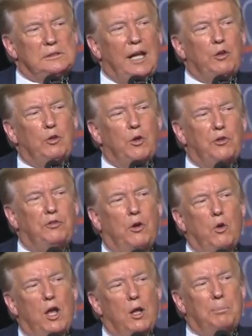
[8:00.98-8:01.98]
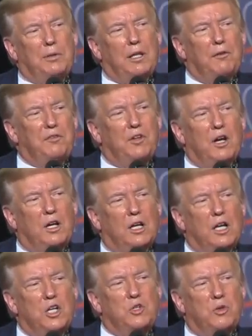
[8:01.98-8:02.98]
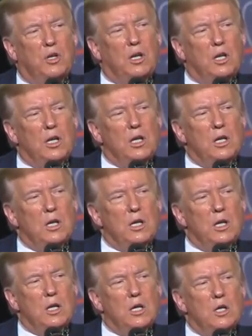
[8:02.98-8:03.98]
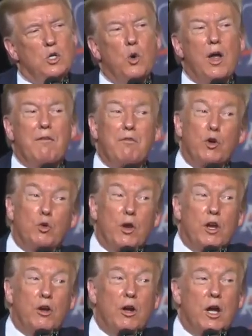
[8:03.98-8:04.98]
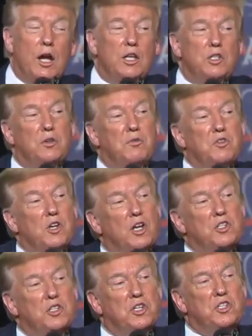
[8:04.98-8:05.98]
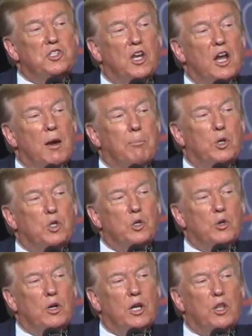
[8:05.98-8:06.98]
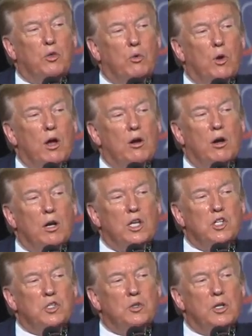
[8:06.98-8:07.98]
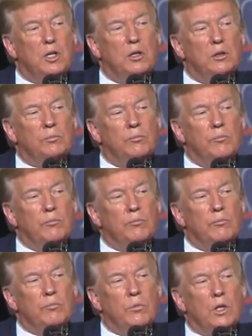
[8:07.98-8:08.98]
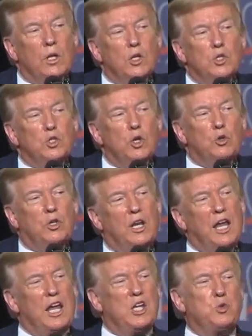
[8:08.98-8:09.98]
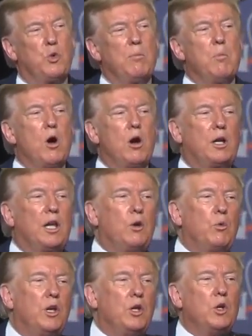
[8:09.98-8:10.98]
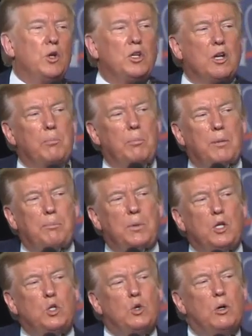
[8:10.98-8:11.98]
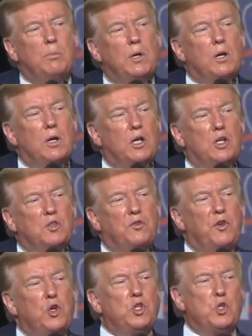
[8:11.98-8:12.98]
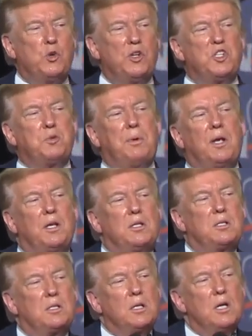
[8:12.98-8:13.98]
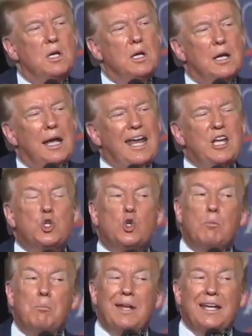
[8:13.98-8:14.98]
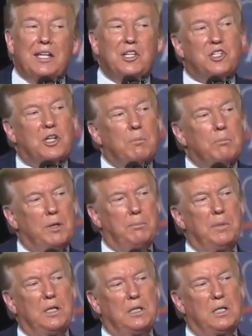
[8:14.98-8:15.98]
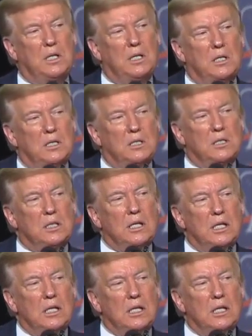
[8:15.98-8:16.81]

has also helped lift our country to ever greater heights of justice and opportunity throughout our history. So today, as we mark a renewed commitment to America's future in space, a tremendous commitment it is,